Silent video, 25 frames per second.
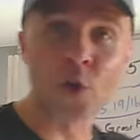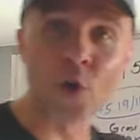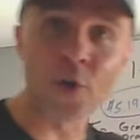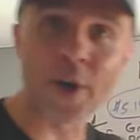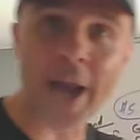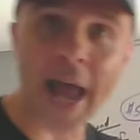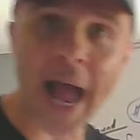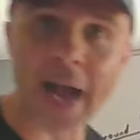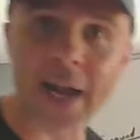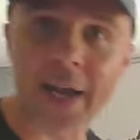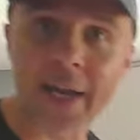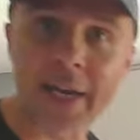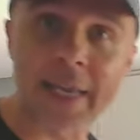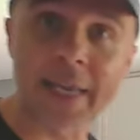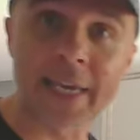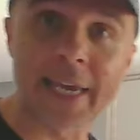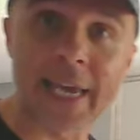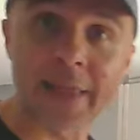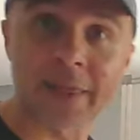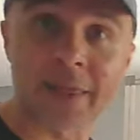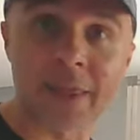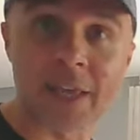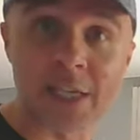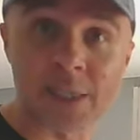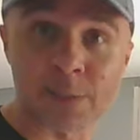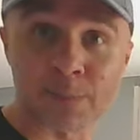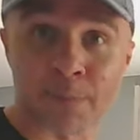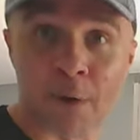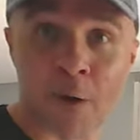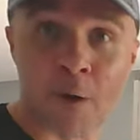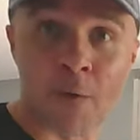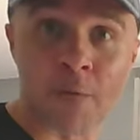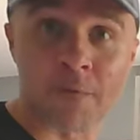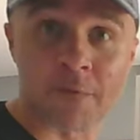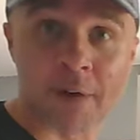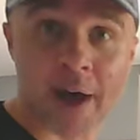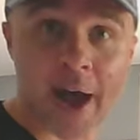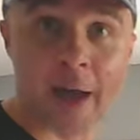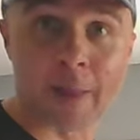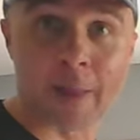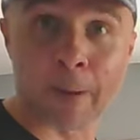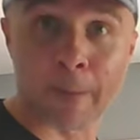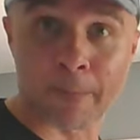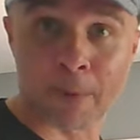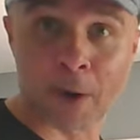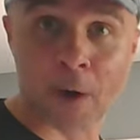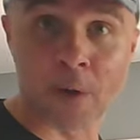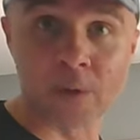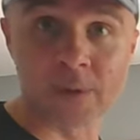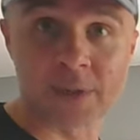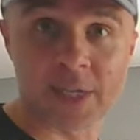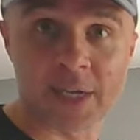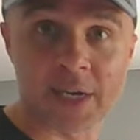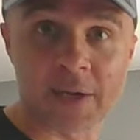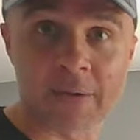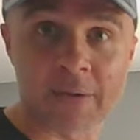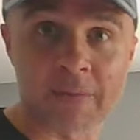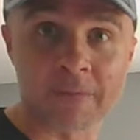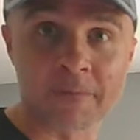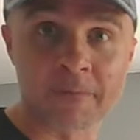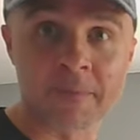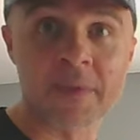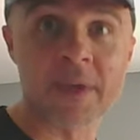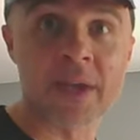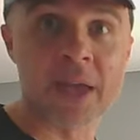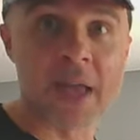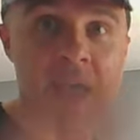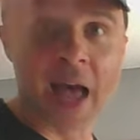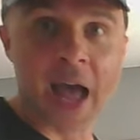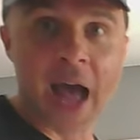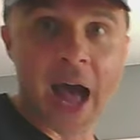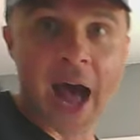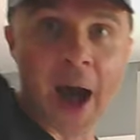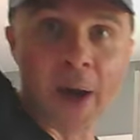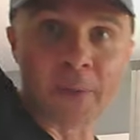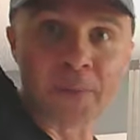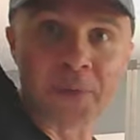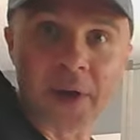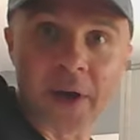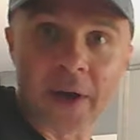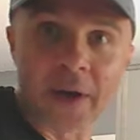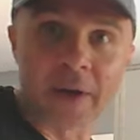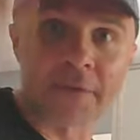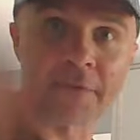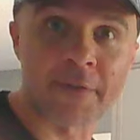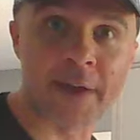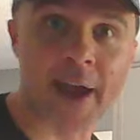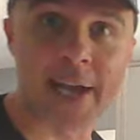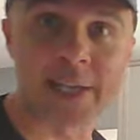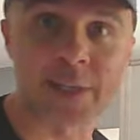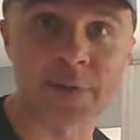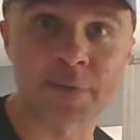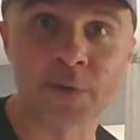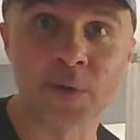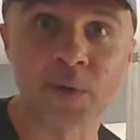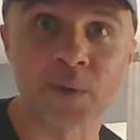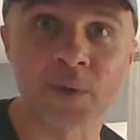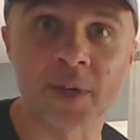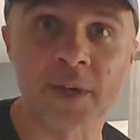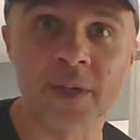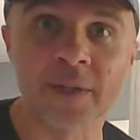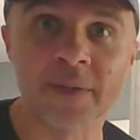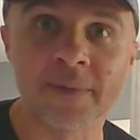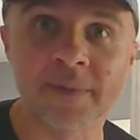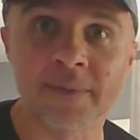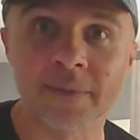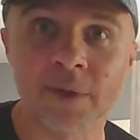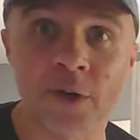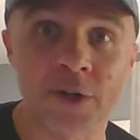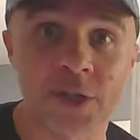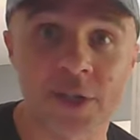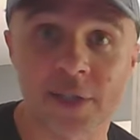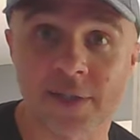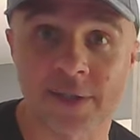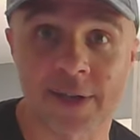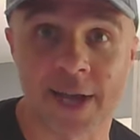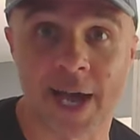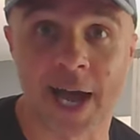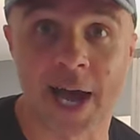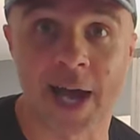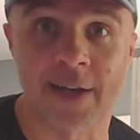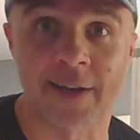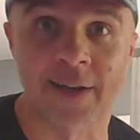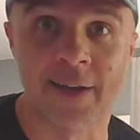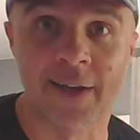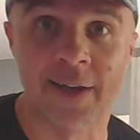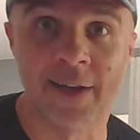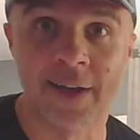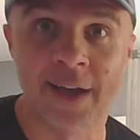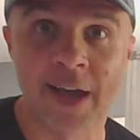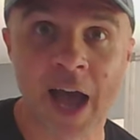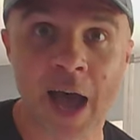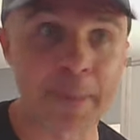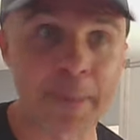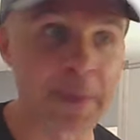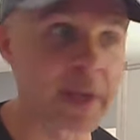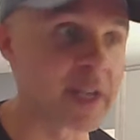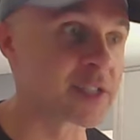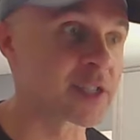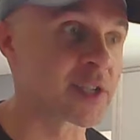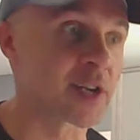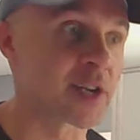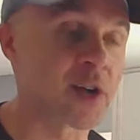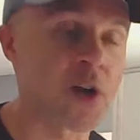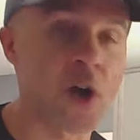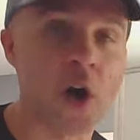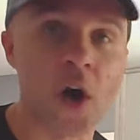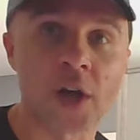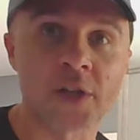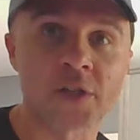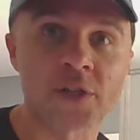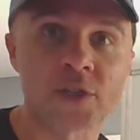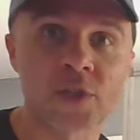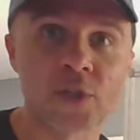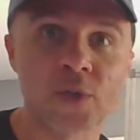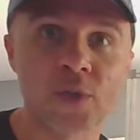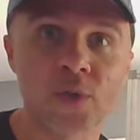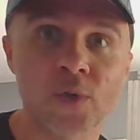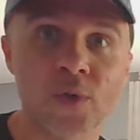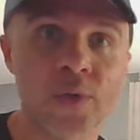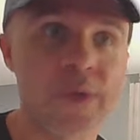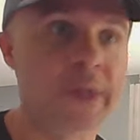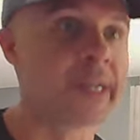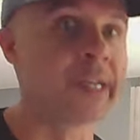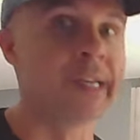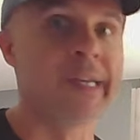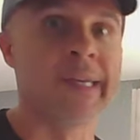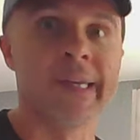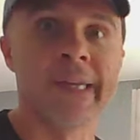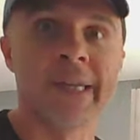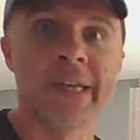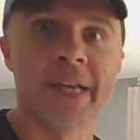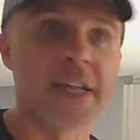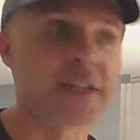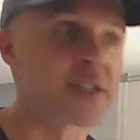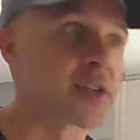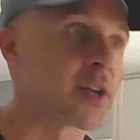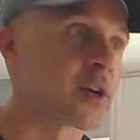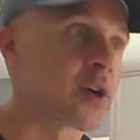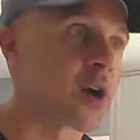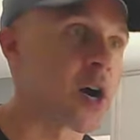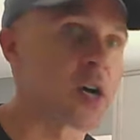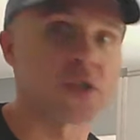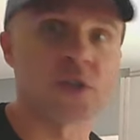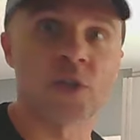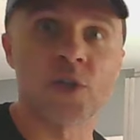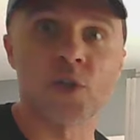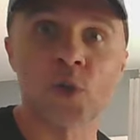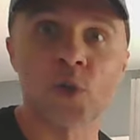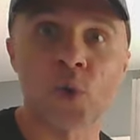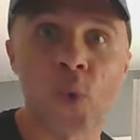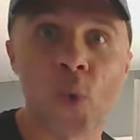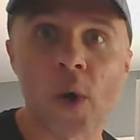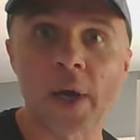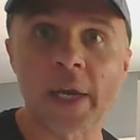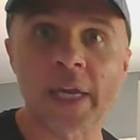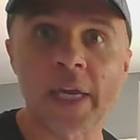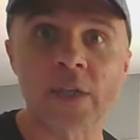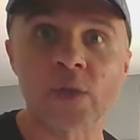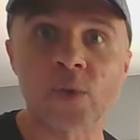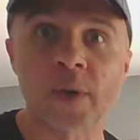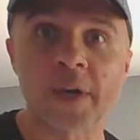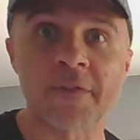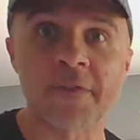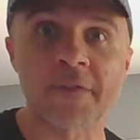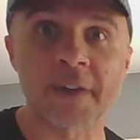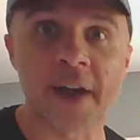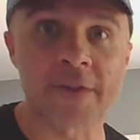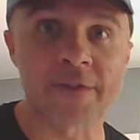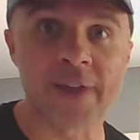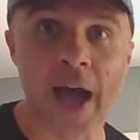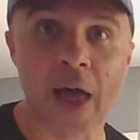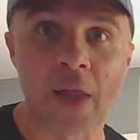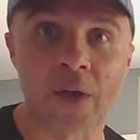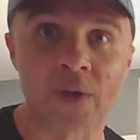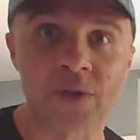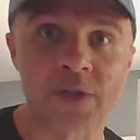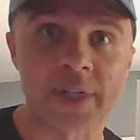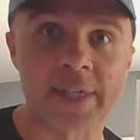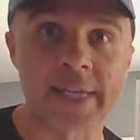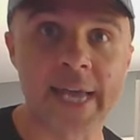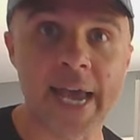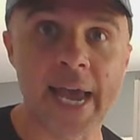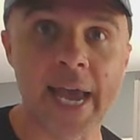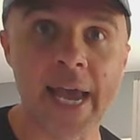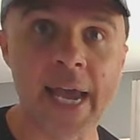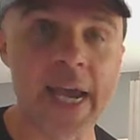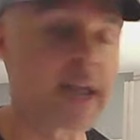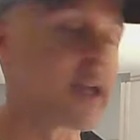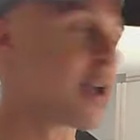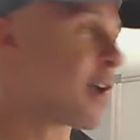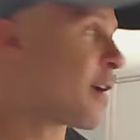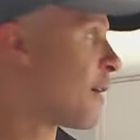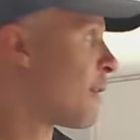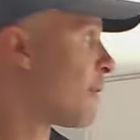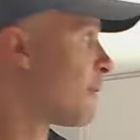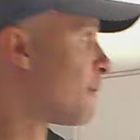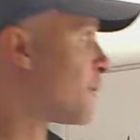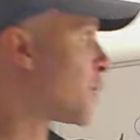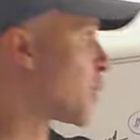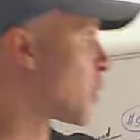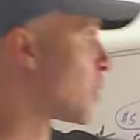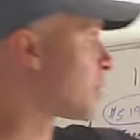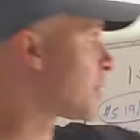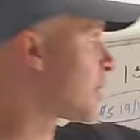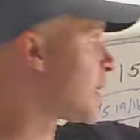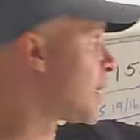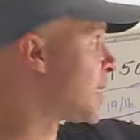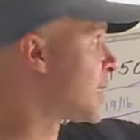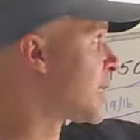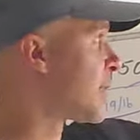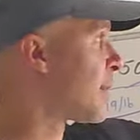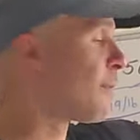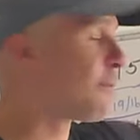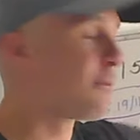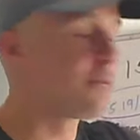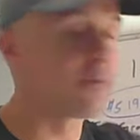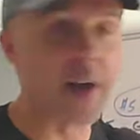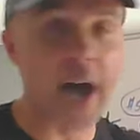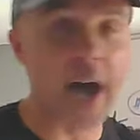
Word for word: you're not going to get this profile of protein out there at fast food. You're just not. I mean, it's going to cost you it's going to cost you 20 $25 a day versus